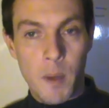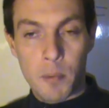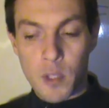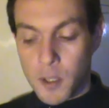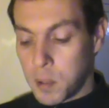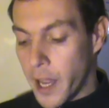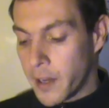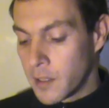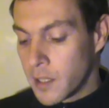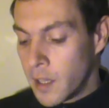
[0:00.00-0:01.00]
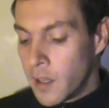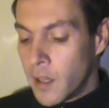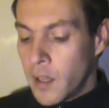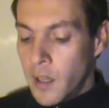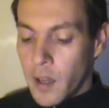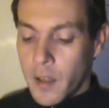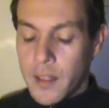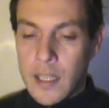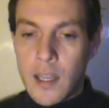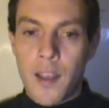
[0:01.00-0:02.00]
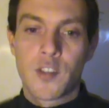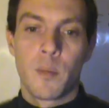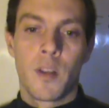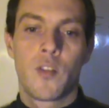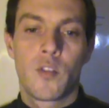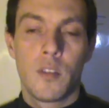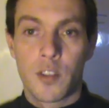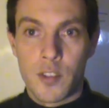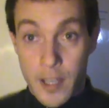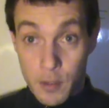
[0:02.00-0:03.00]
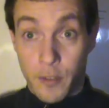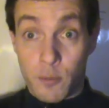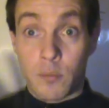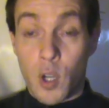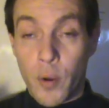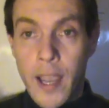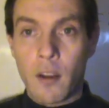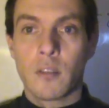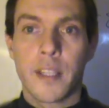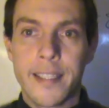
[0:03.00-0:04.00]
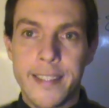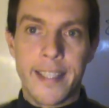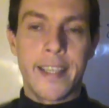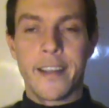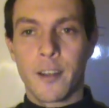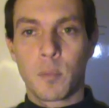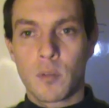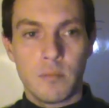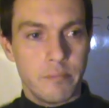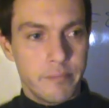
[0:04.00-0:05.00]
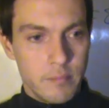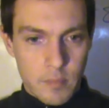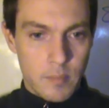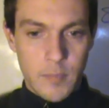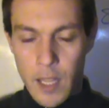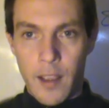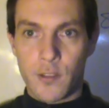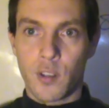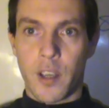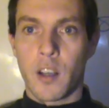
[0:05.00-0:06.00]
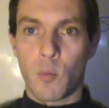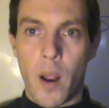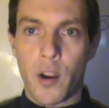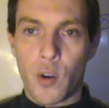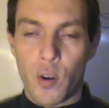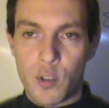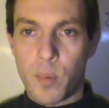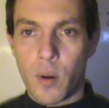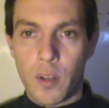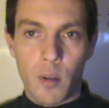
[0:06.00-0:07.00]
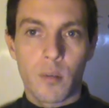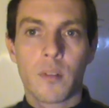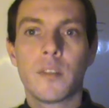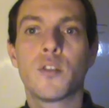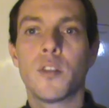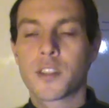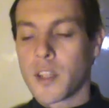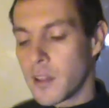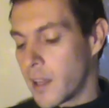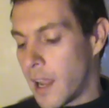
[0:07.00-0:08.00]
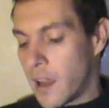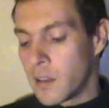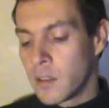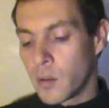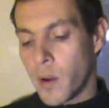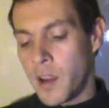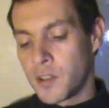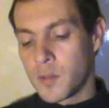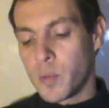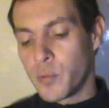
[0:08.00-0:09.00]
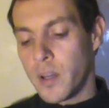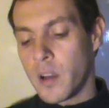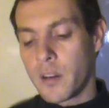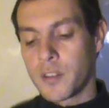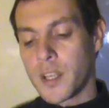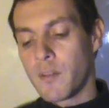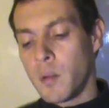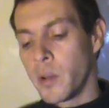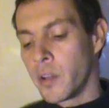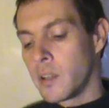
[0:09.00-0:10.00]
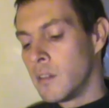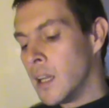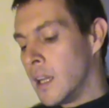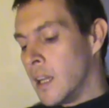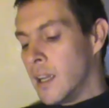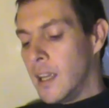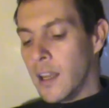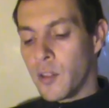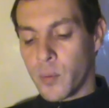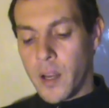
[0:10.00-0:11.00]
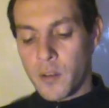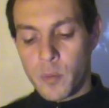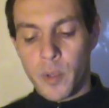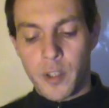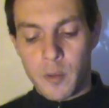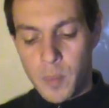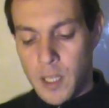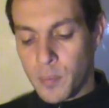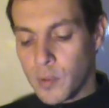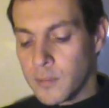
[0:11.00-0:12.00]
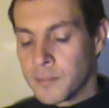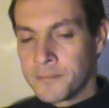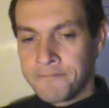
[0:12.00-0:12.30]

people on the planet. Uh, the estimates, this is actually from going out and like digging up things, looking at records, but you know, to the extent that they can. The range is between 170 million and 300 million people.